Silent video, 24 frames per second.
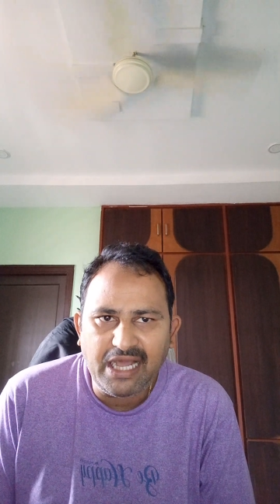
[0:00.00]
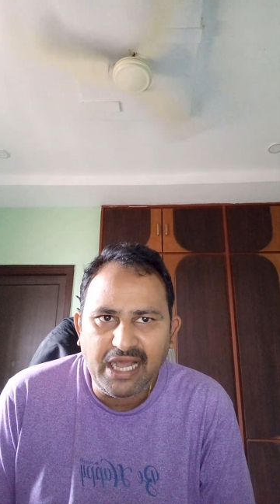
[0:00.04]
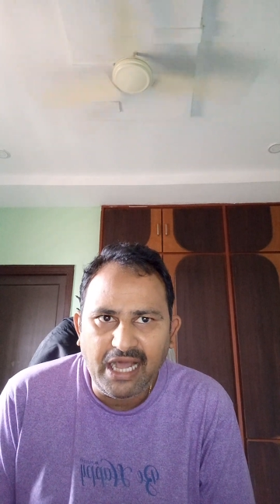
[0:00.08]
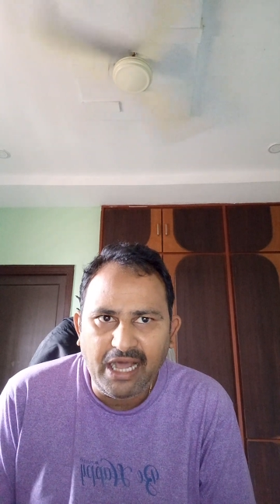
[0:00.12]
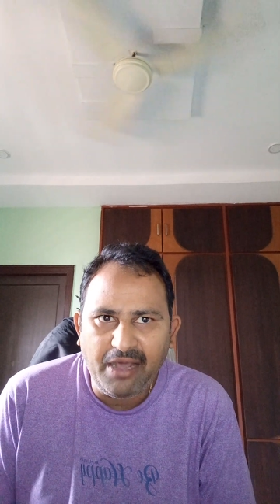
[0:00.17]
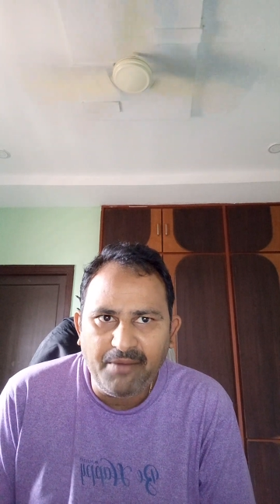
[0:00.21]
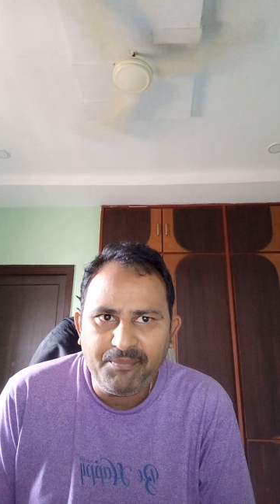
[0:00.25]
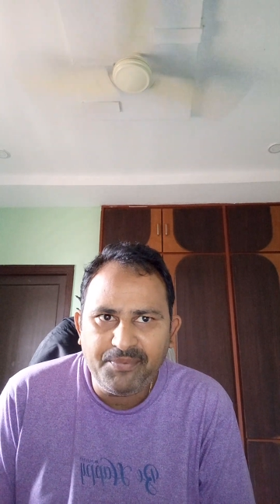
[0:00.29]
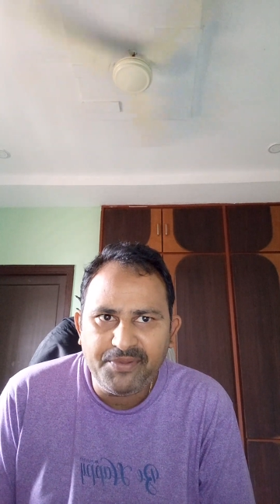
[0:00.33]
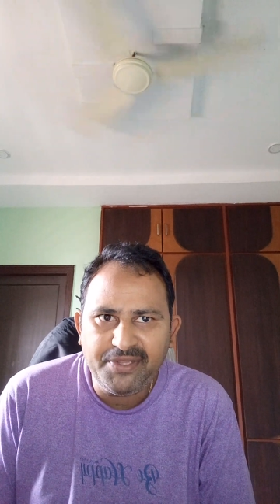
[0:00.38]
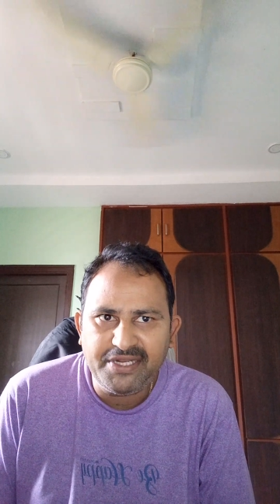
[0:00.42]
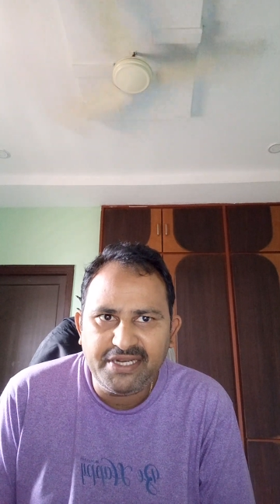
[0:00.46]

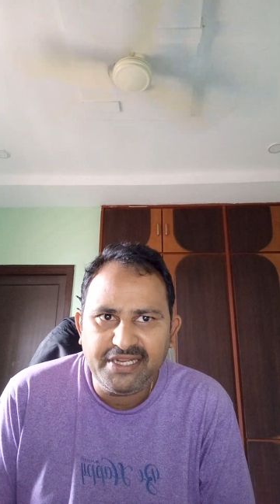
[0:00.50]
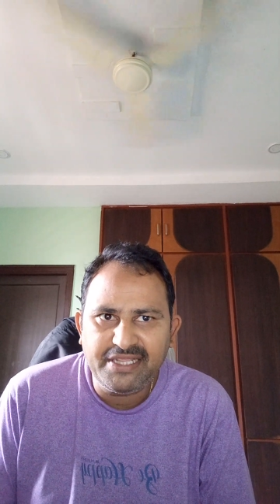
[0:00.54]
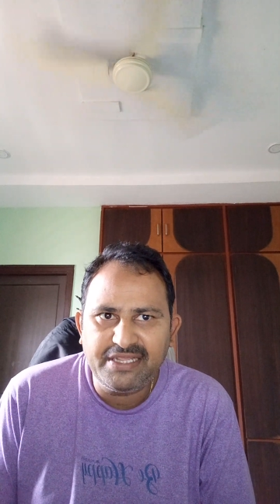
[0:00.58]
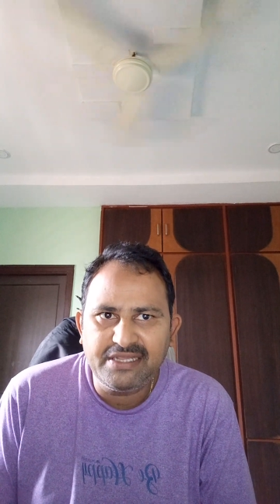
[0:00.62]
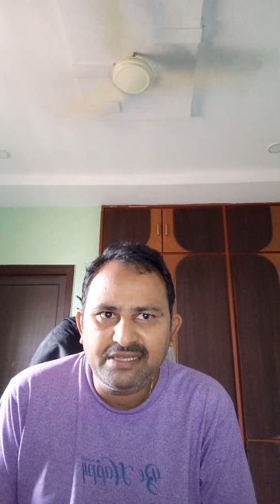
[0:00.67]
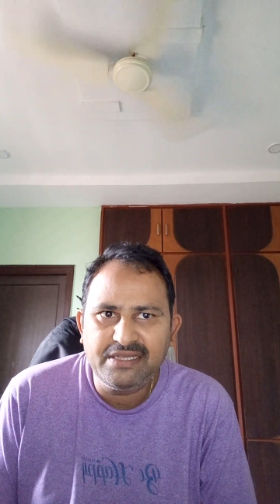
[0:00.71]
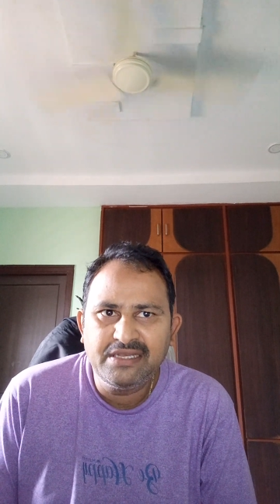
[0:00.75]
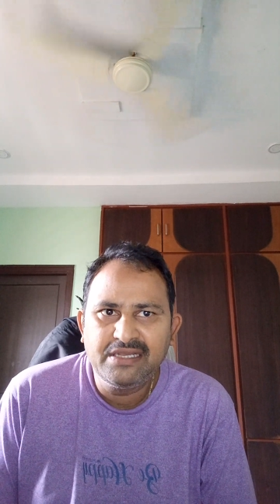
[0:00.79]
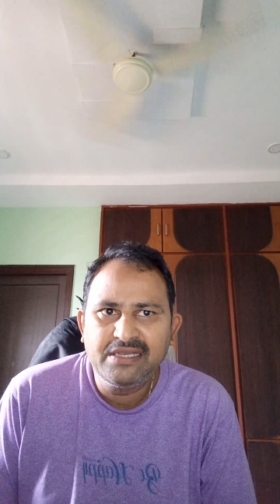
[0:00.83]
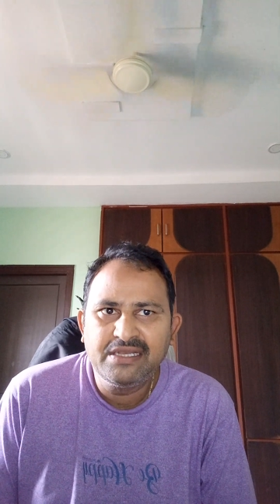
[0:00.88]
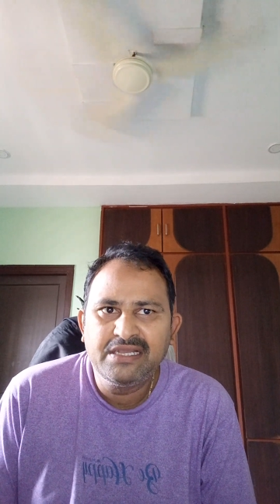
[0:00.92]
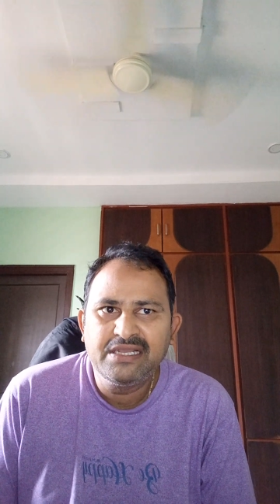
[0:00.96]

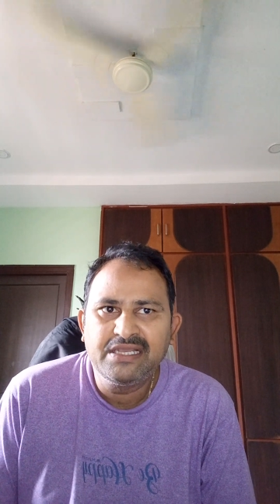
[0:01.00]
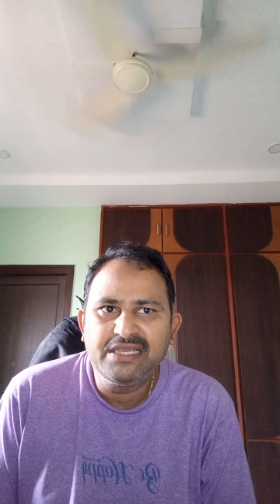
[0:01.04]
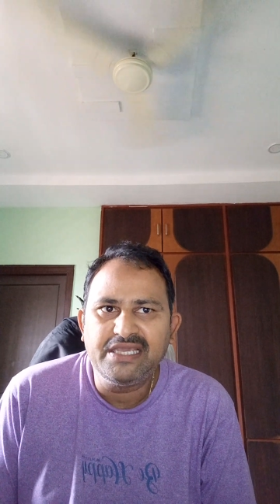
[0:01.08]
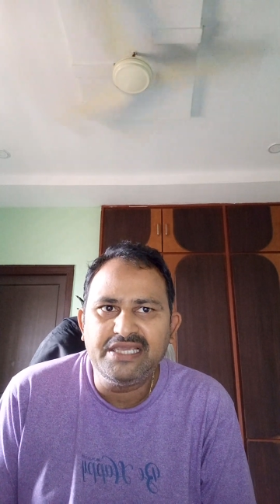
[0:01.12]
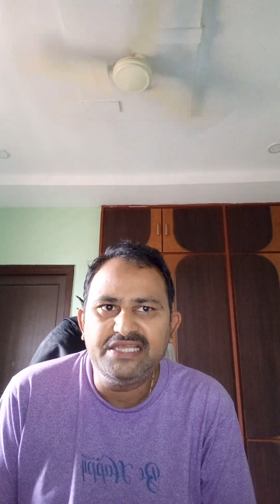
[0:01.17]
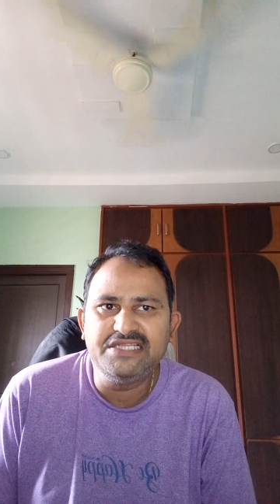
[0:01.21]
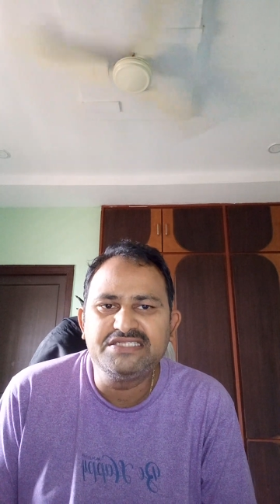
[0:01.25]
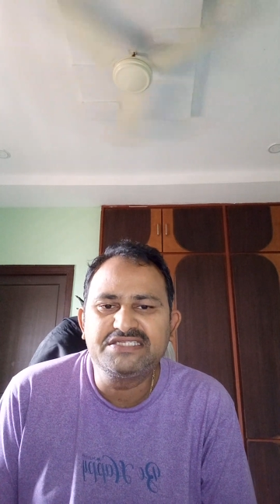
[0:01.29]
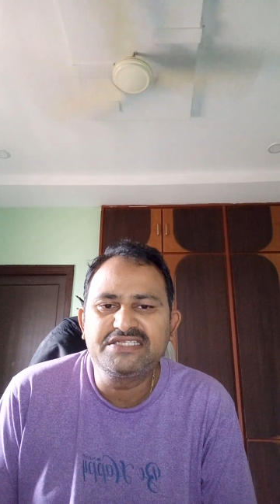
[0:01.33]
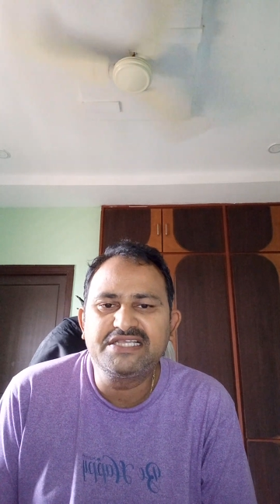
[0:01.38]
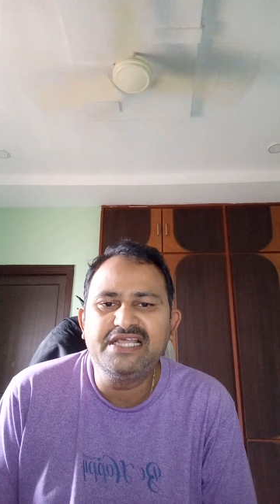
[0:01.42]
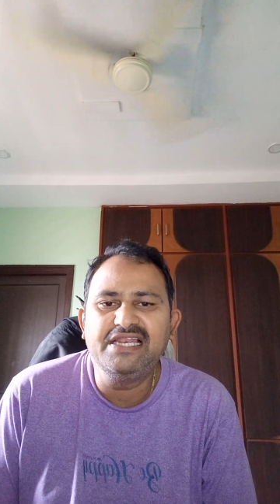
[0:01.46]
appearing
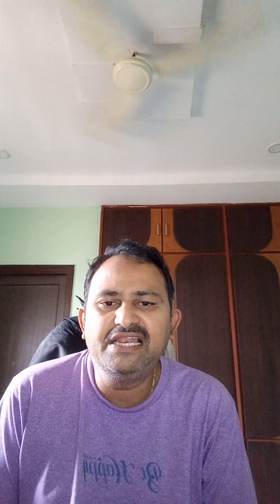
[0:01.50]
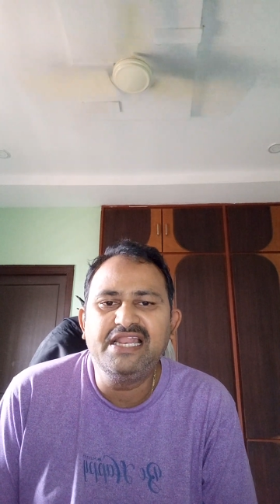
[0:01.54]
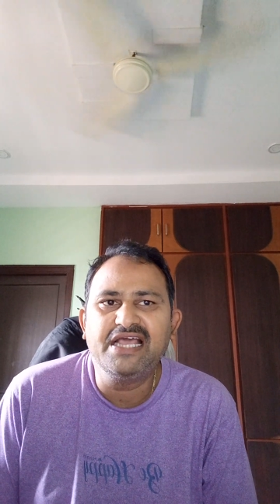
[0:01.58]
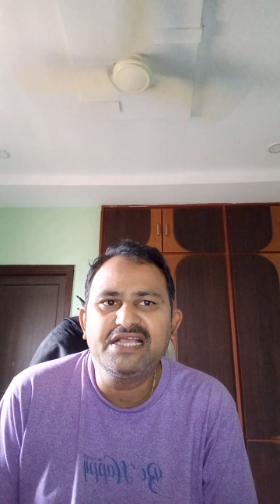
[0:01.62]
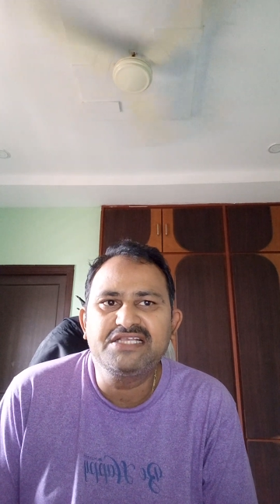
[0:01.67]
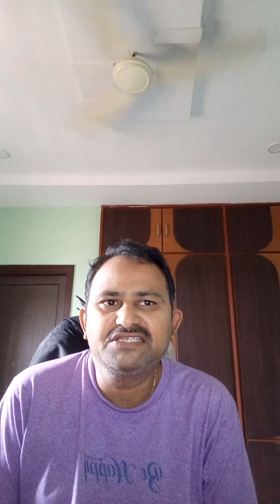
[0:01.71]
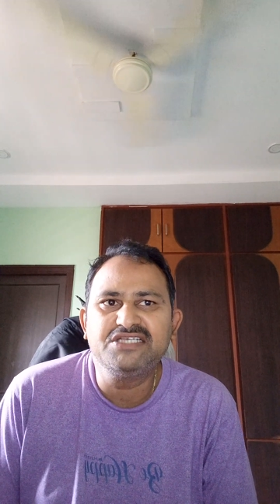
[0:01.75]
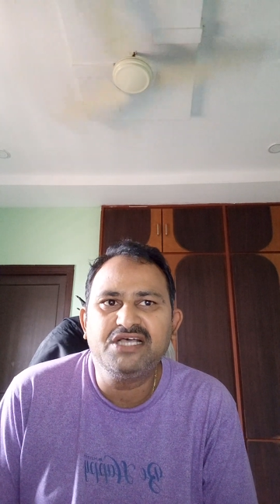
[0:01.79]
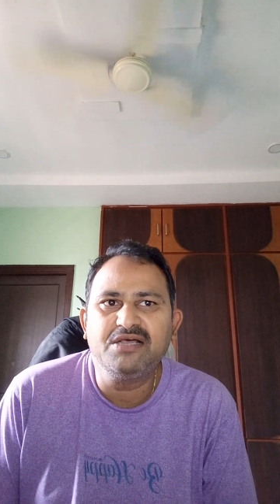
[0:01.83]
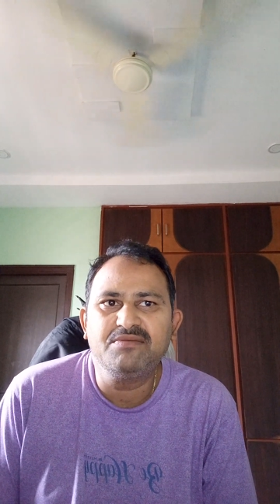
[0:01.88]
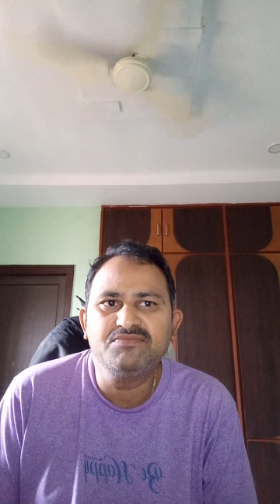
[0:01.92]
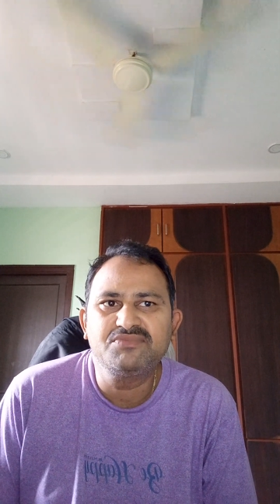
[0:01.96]
in skill
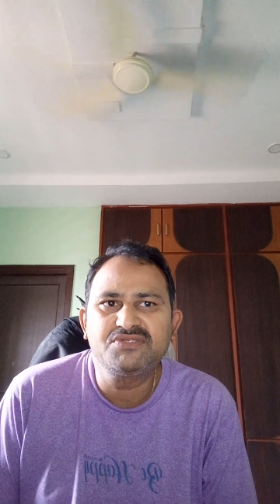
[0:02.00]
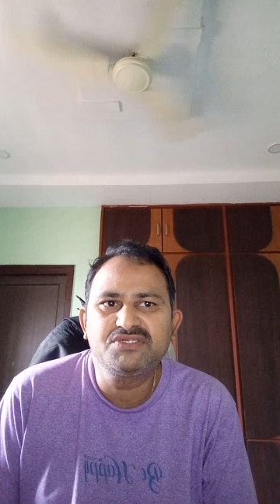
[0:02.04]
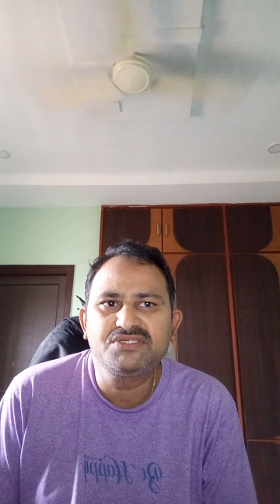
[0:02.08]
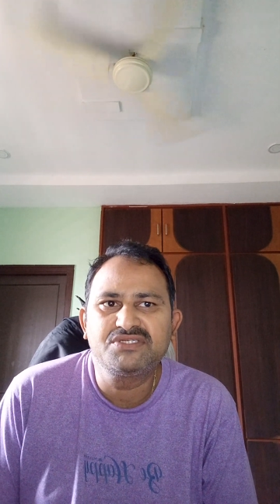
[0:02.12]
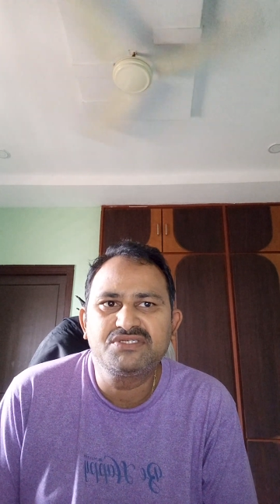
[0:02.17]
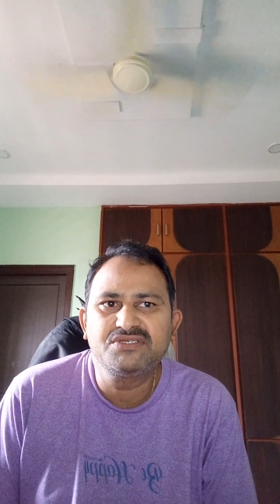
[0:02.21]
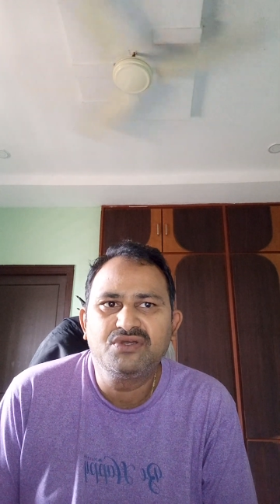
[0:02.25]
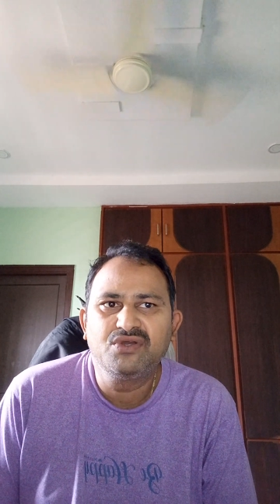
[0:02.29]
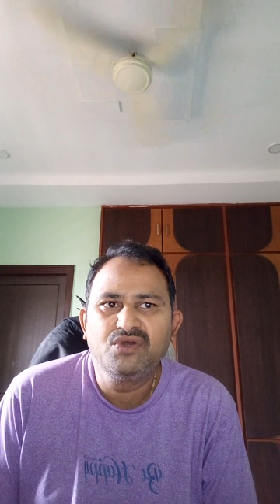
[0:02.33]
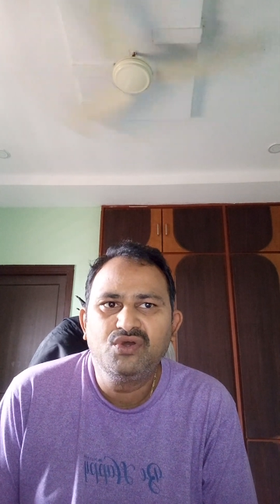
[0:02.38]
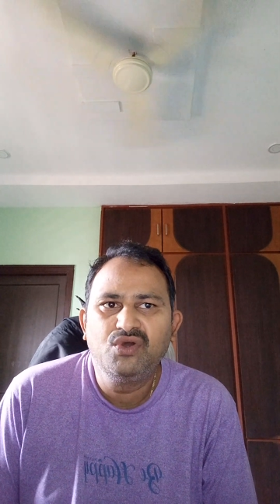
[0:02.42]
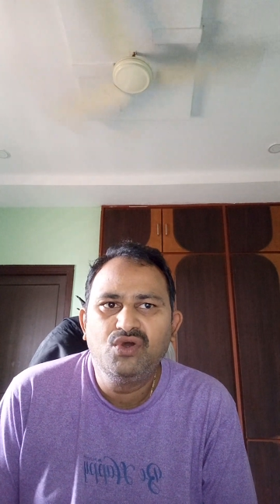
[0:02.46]
exams